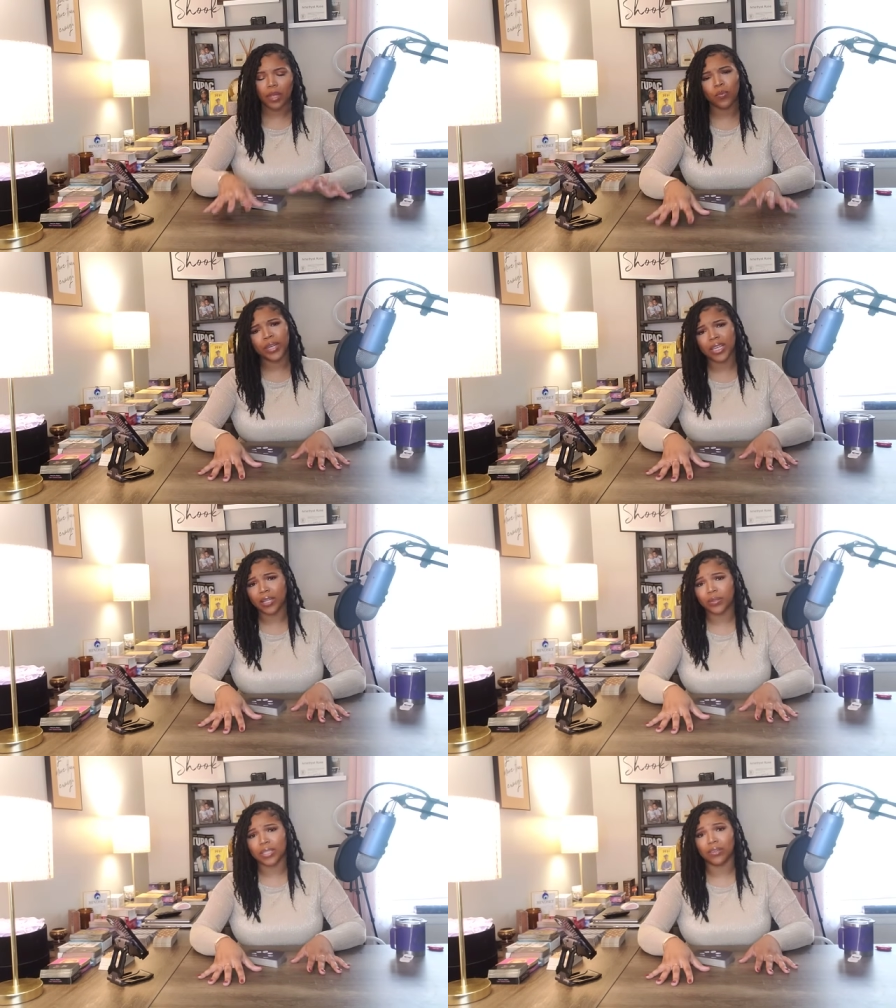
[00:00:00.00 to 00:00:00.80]
We
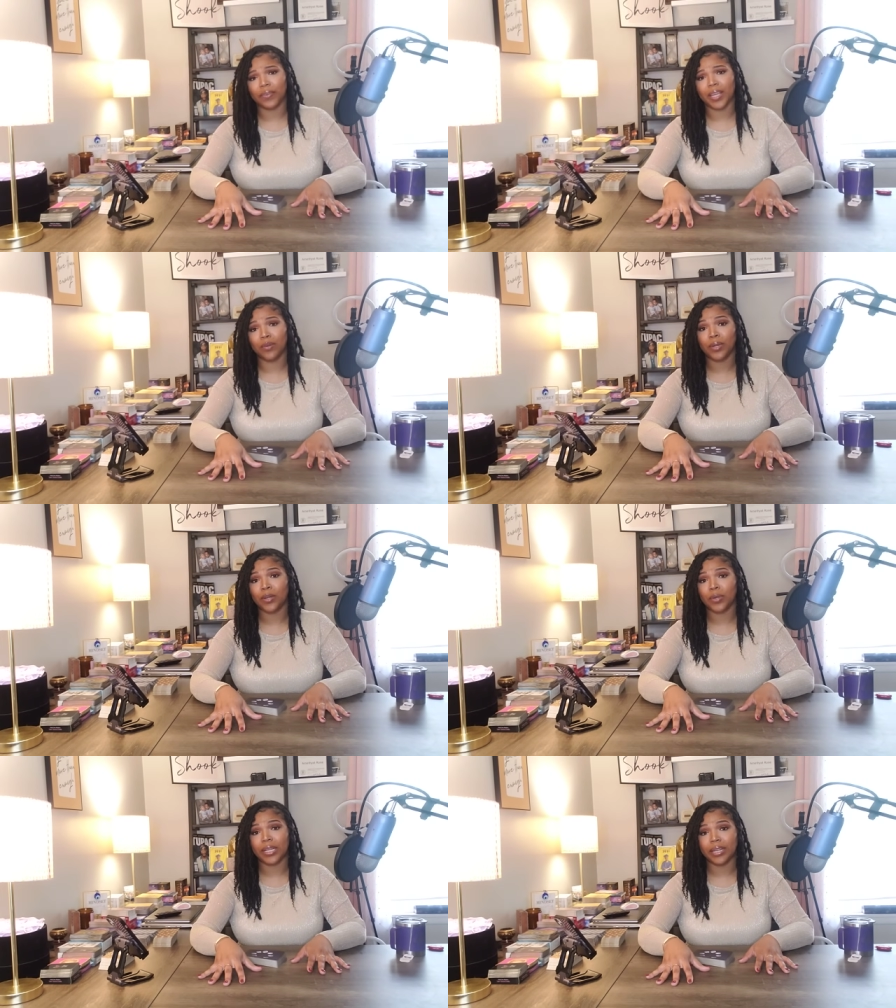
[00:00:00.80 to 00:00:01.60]
close it over here with
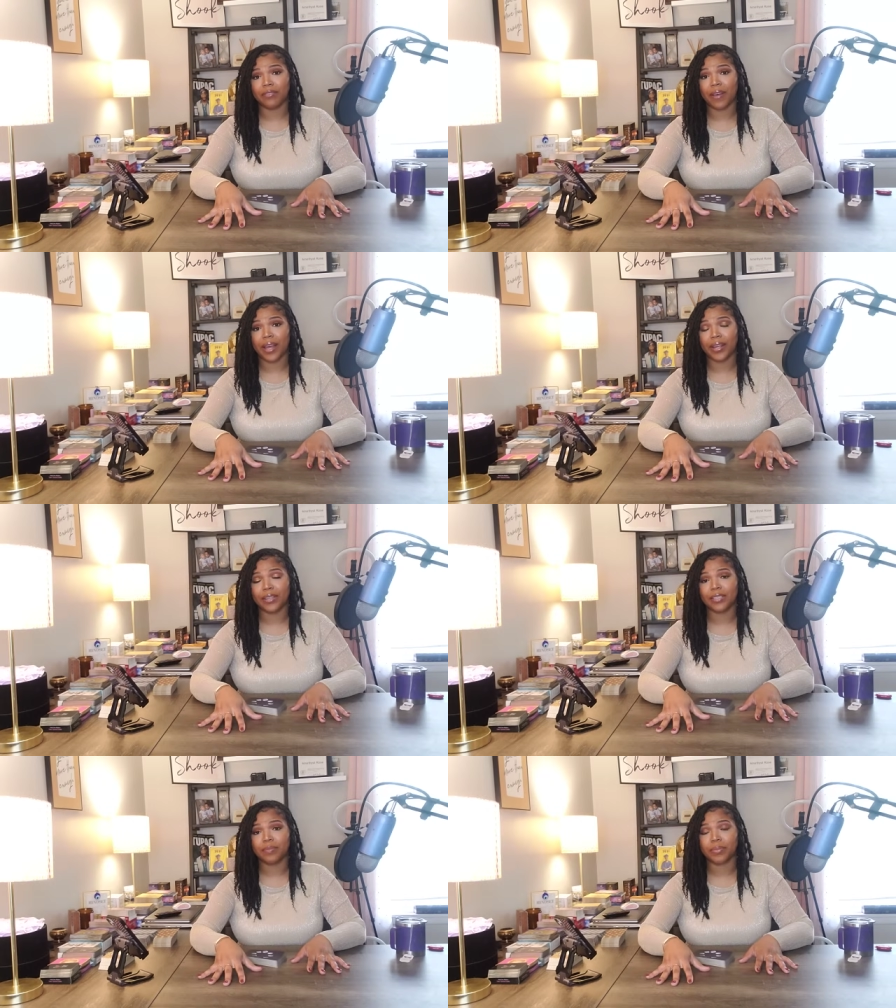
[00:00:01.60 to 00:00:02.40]
no
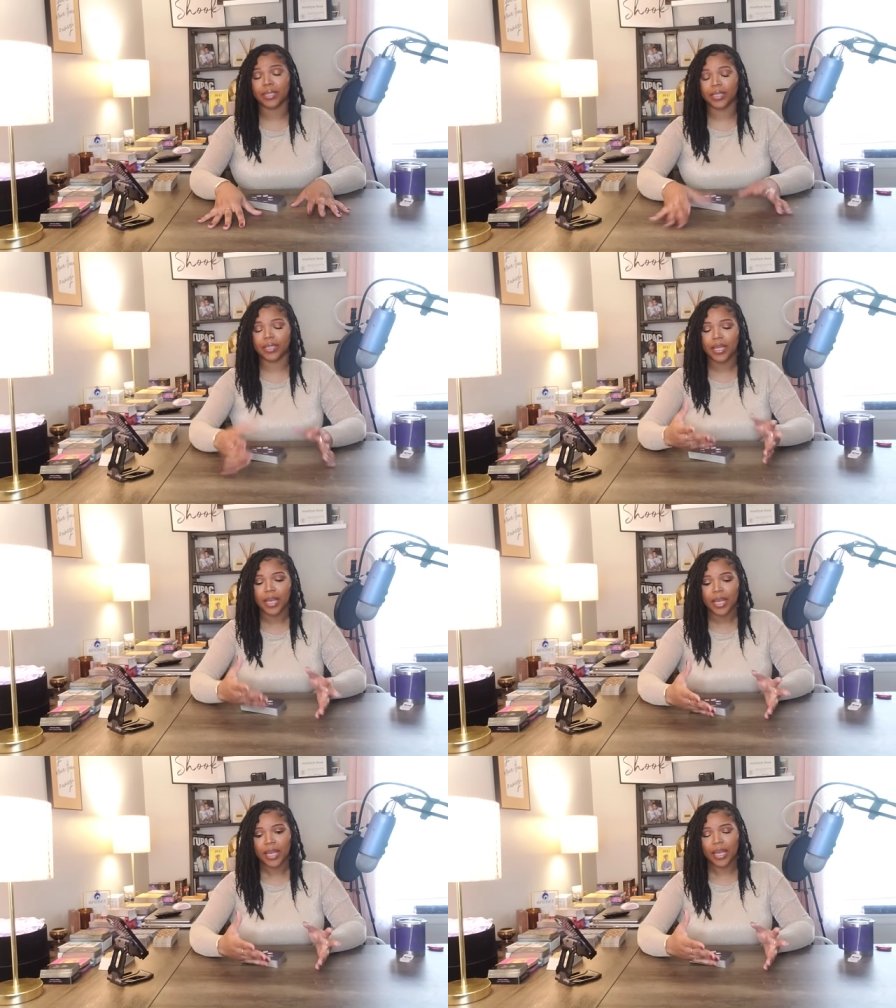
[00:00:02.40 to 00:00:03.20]
clarifiers, but
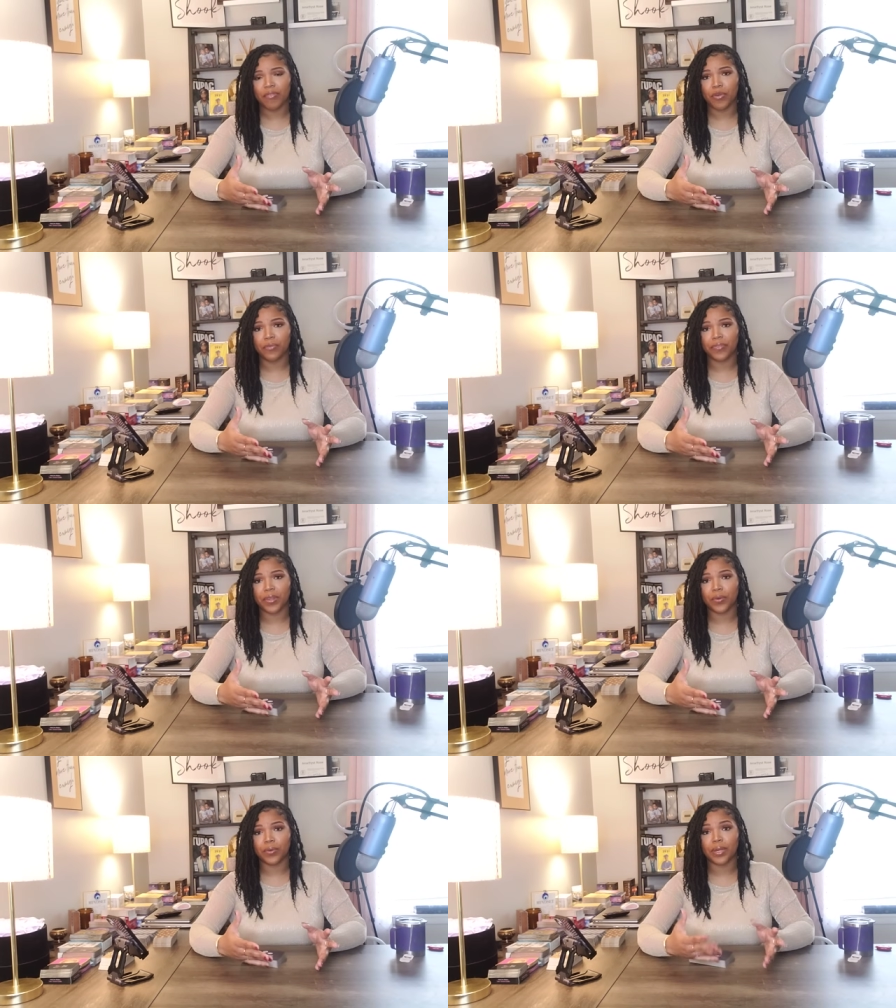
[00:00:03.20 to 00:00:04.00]
if you
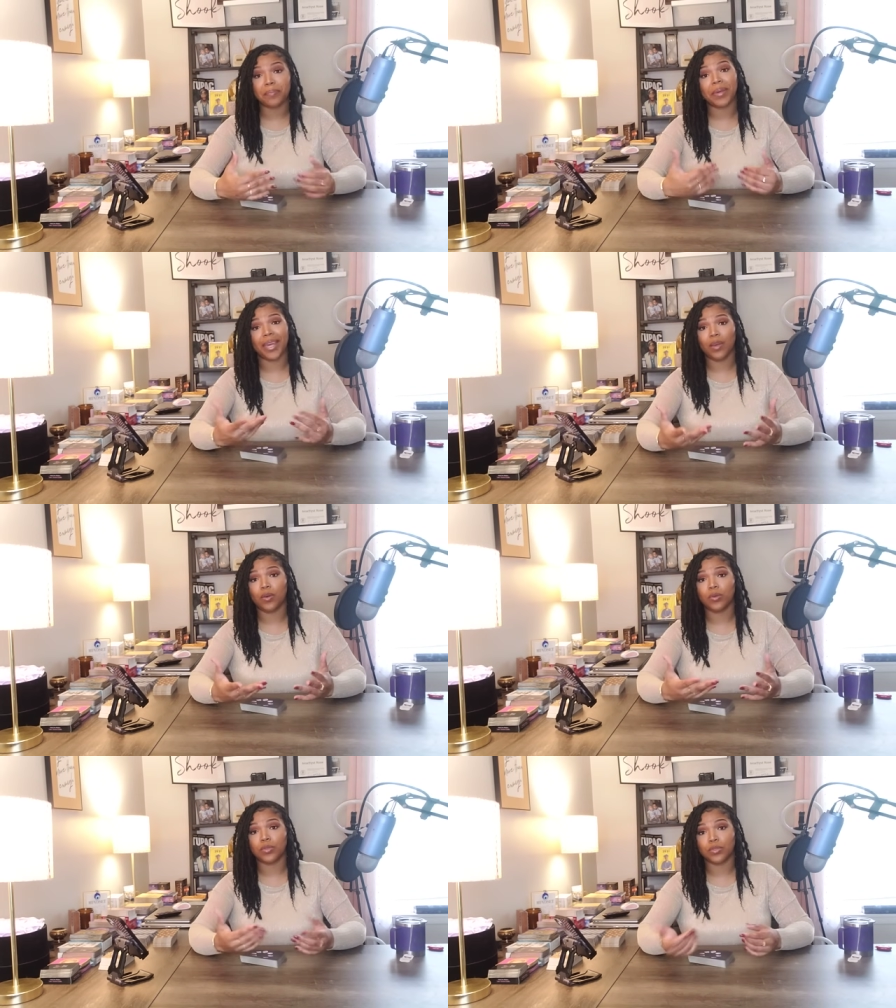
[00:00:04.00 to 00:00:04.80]
feel
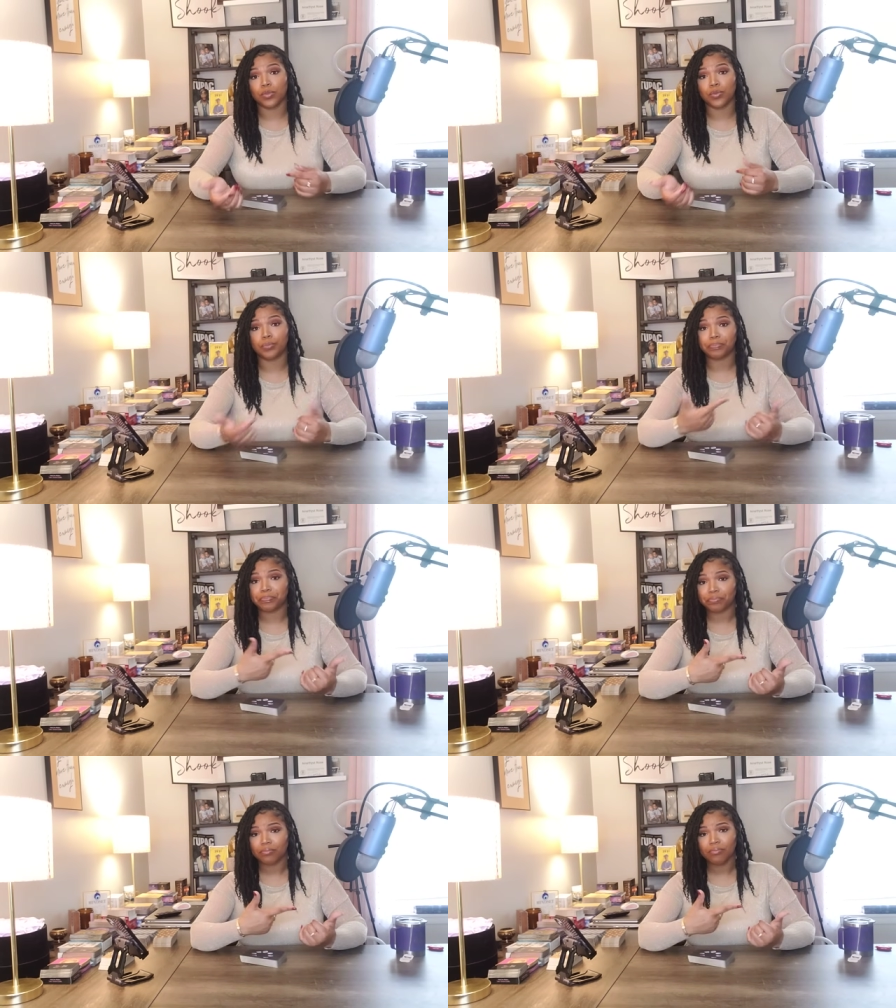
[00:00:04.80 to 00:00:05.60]
compelled to
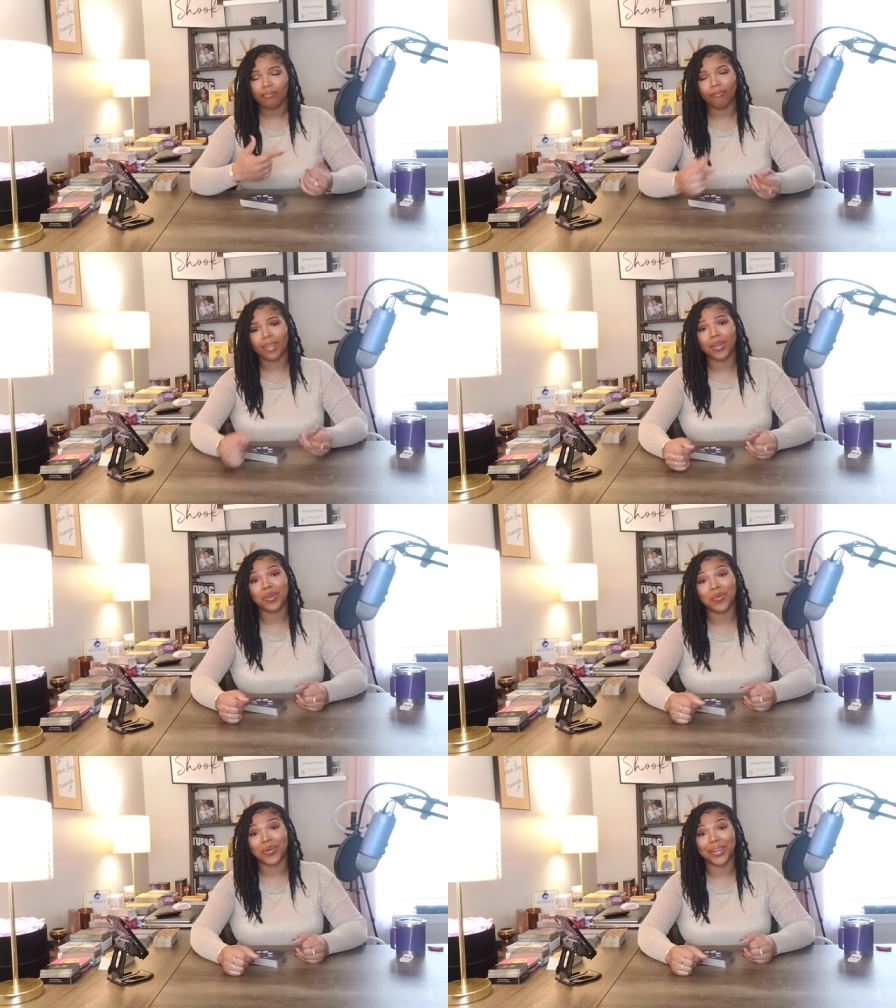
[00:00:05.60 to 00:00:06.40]

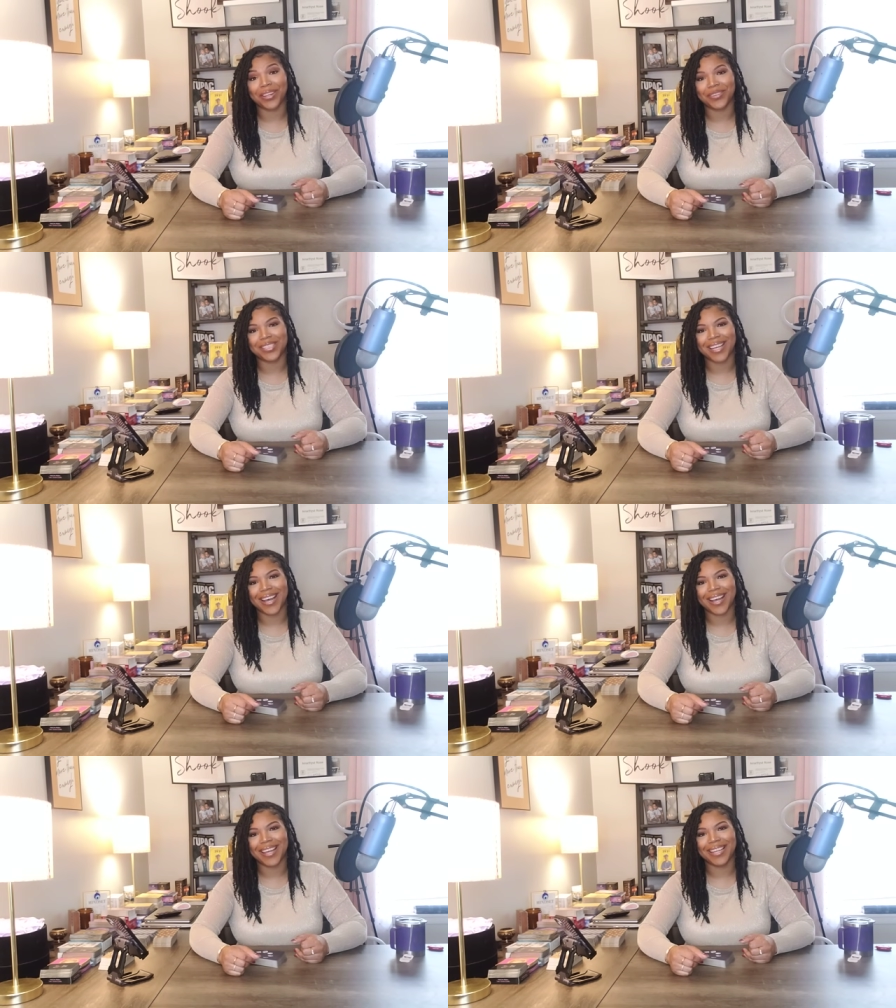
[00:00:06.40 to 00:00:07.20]
go on the other
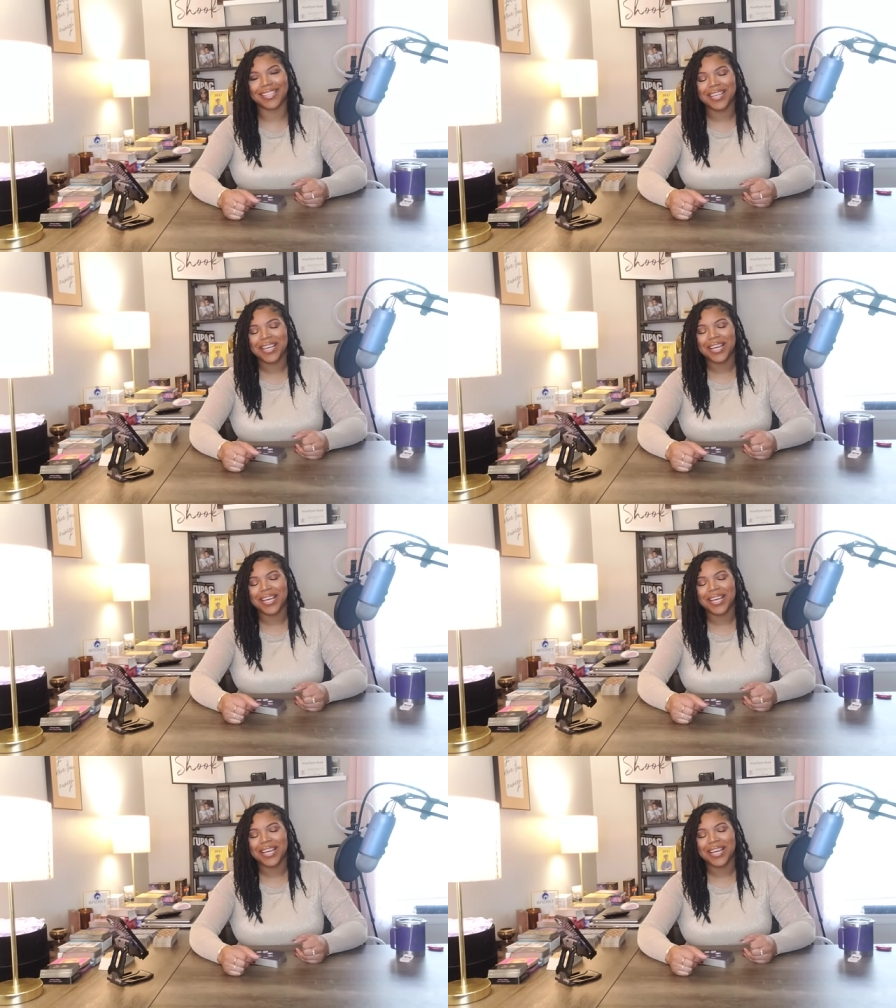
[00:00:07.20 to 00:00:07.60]
side.